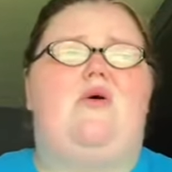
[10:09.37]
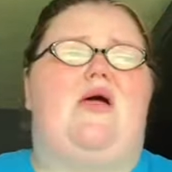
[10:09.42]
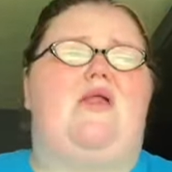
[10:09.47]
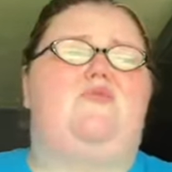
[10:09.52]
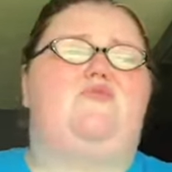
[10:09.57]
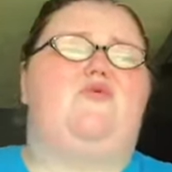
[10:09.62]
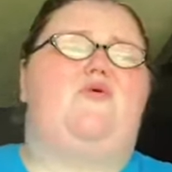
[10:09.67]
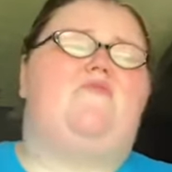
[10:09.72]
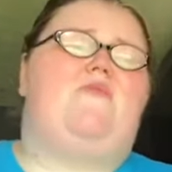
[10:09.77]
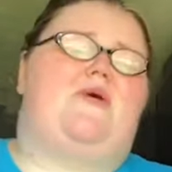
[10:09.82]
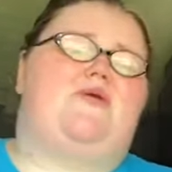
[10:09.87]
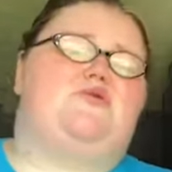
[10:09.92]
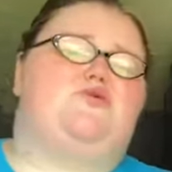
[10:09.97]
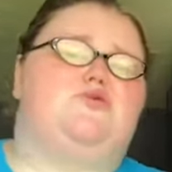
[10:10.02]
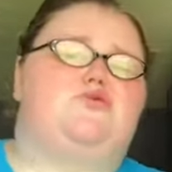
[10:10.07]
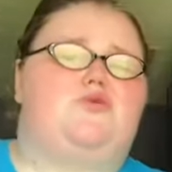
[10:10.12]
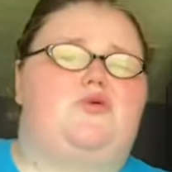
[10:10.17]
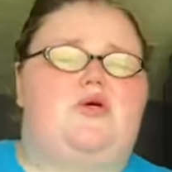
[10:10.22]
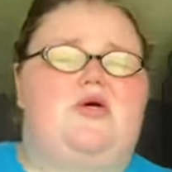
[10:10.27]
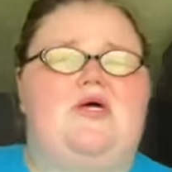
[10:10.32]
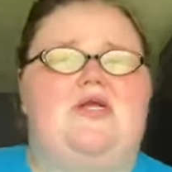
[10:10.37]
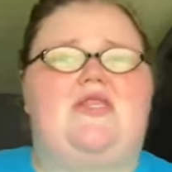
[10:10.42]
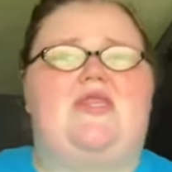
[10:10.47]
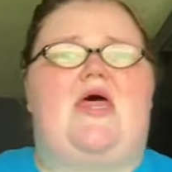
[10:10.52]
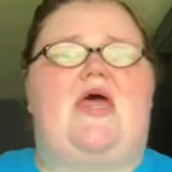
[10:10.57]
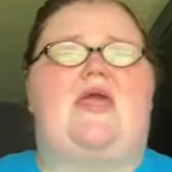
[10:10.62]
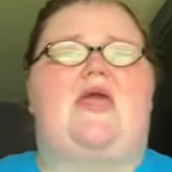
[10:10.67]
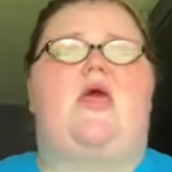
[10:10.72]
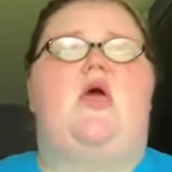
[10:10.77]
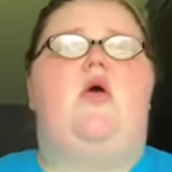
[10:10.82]
if I should,
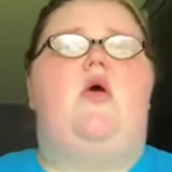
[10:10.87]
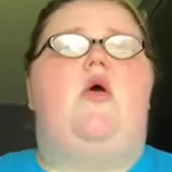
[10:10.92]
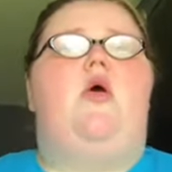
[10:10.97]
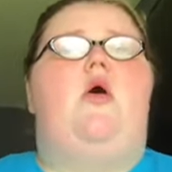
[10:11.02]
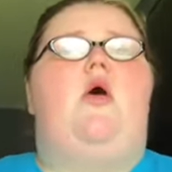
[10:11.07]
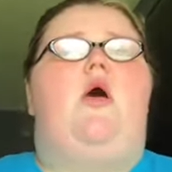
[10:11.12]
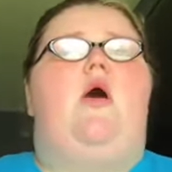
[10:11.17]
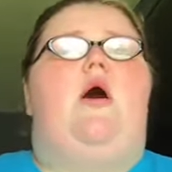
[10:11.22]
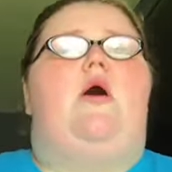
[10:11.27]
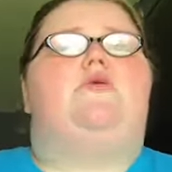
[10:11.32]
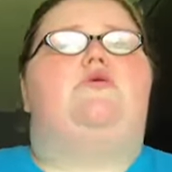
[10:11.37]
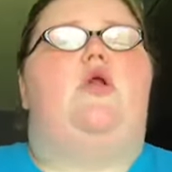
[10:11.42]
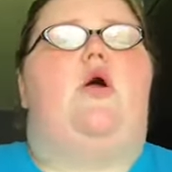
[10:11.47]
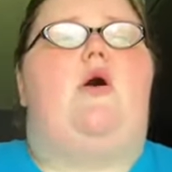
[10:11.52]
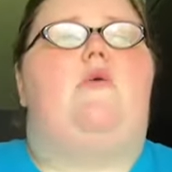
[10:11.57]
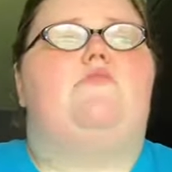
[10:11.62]
like, you know,